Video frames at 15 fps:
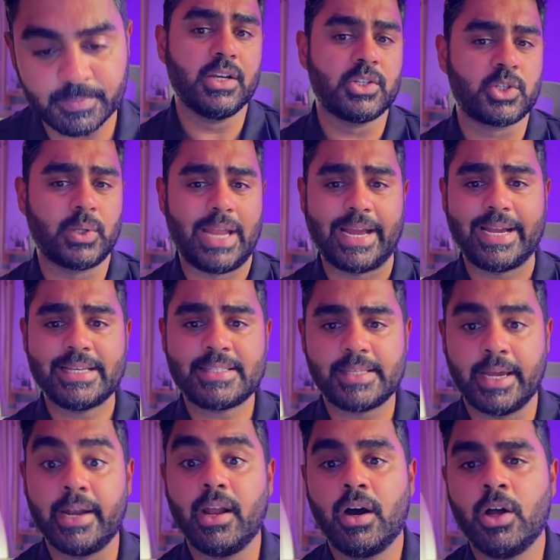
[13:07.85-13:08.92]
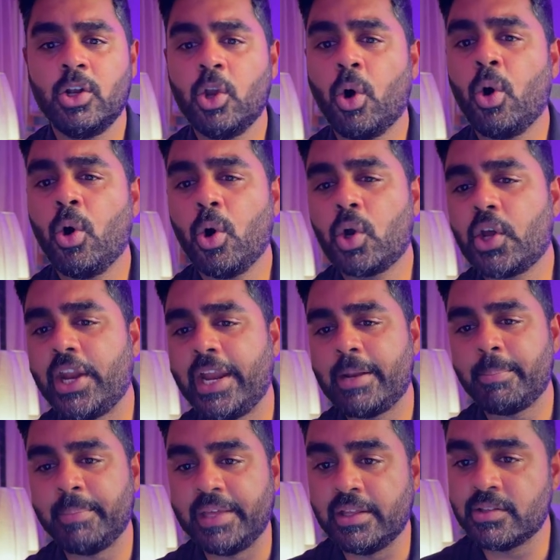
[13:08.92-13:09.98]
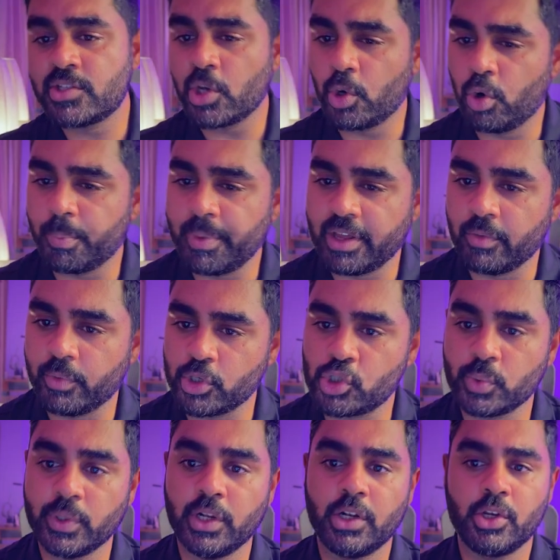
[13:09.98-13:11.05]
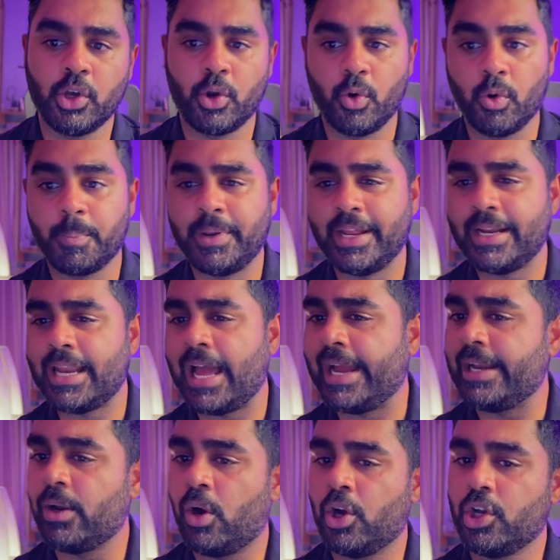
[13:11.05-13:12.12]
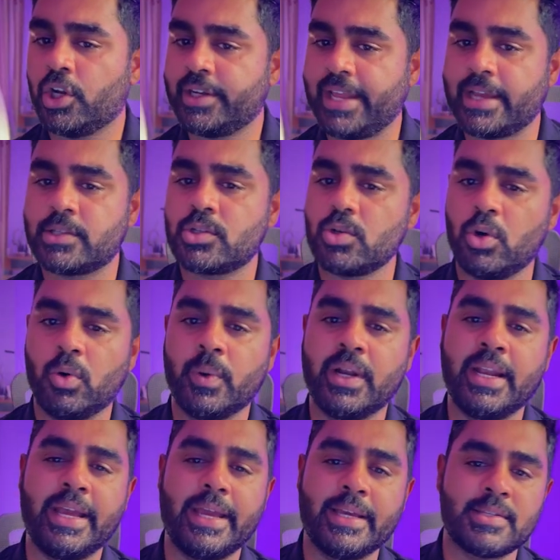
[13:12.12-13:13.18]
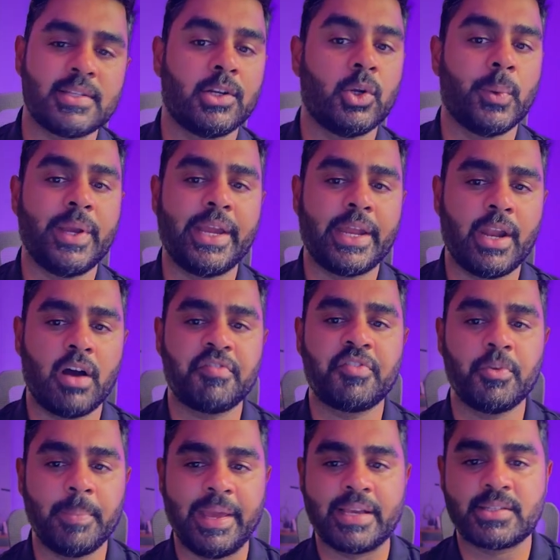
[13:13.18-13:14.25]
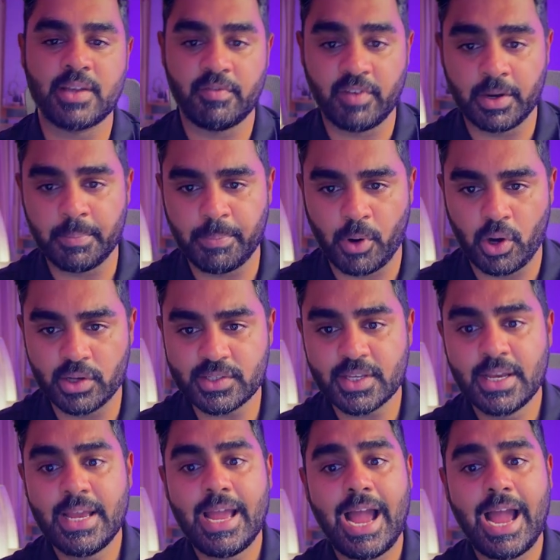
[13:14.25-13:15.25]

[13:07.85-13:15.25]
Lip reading: So like I said, a low hook rate means your opening visual, your opening line or your text overlay isn't doing enough to make someone pause.